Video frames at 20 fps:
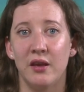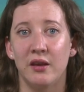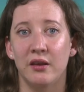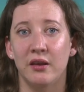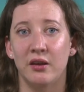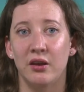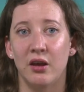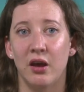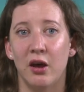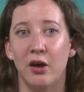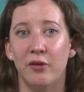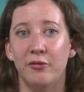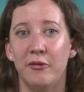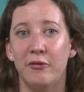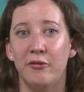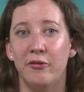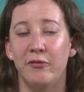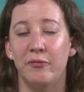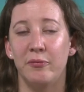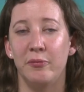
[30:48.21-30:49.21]
can half
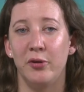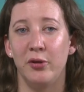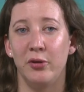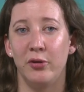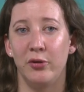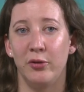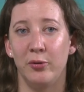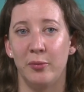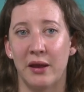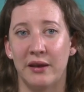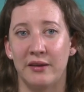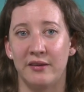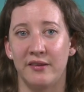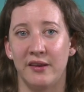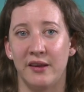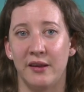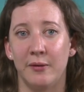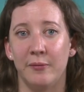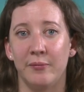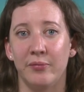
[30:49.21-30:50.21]
of
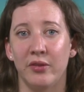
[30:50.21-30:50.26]
humanity,